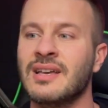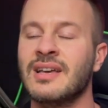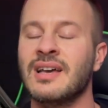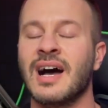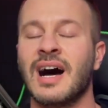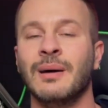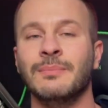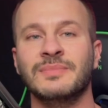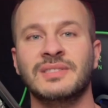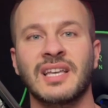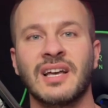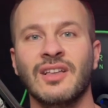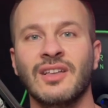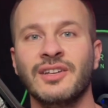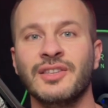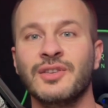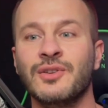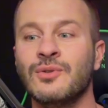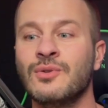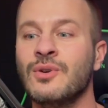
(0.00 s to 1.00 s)
I'm
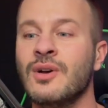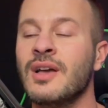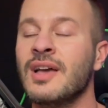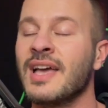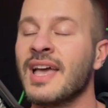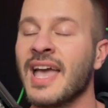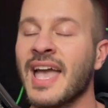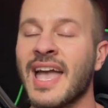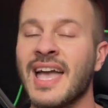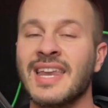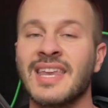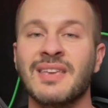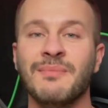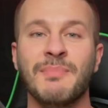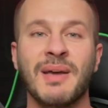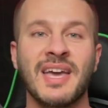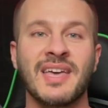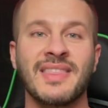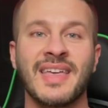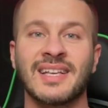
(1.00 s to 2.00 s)
telling you, any
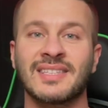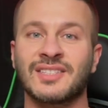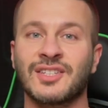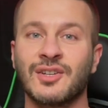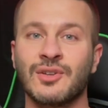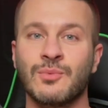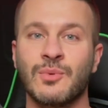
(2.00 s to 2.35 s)
man that's good